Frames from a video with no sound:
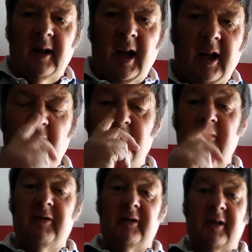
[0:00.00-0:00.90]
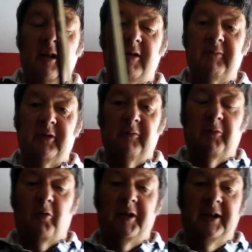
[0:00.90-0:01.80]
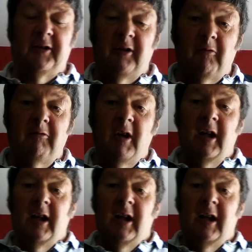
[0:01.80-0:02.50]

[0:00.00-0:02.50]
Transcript: Hello, good morning to you all.